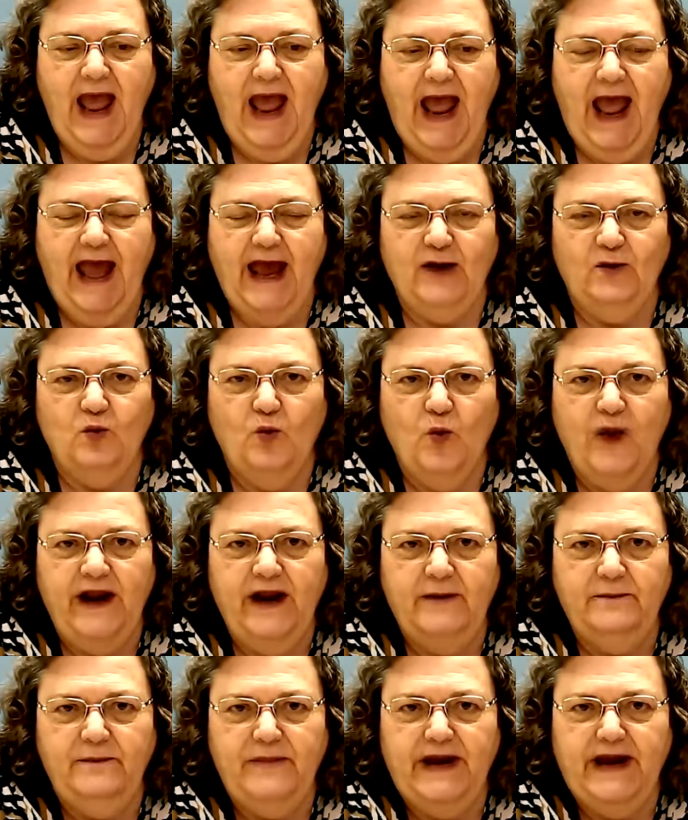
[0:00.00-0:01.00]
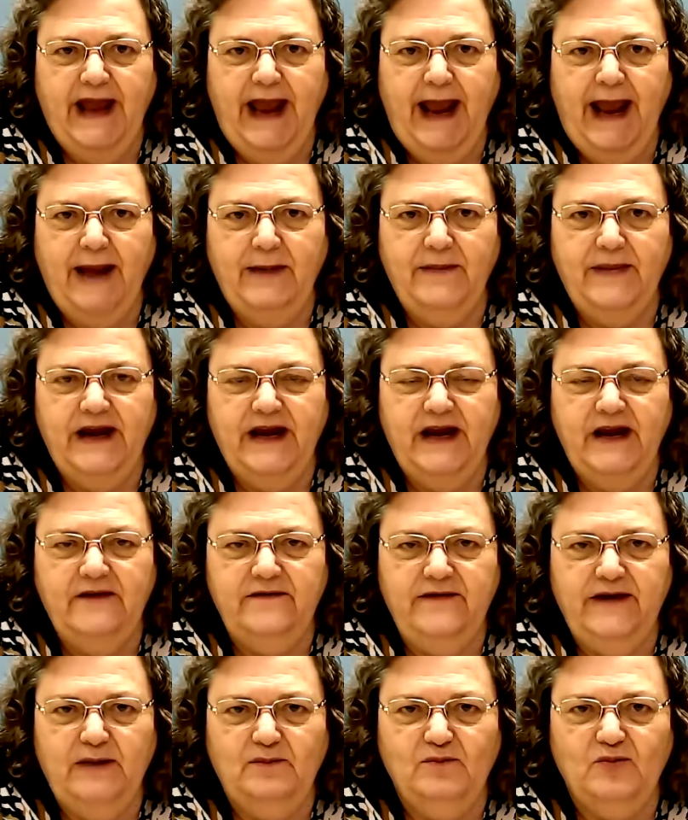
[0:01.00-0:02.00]
And when it became
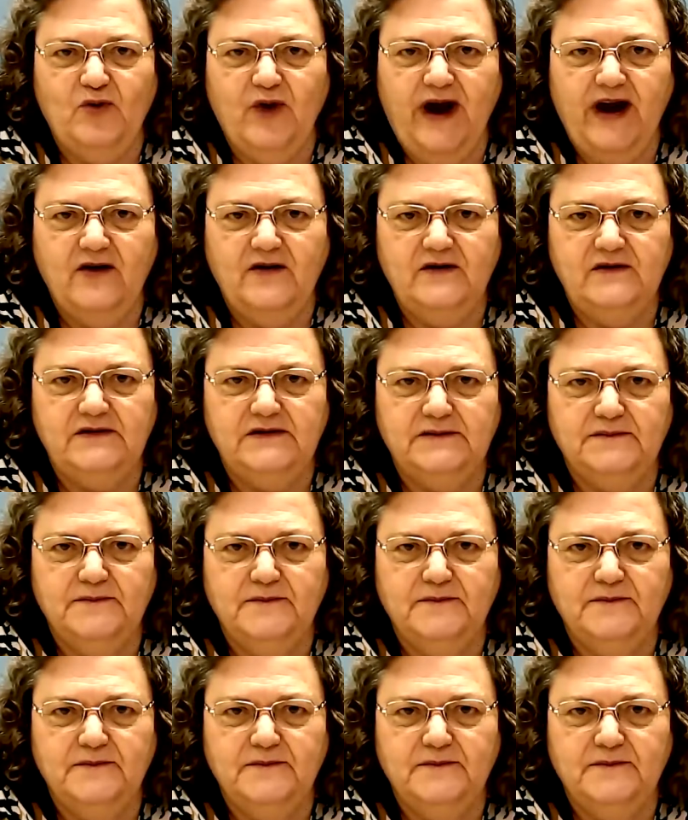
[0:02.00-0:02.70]
evening prayers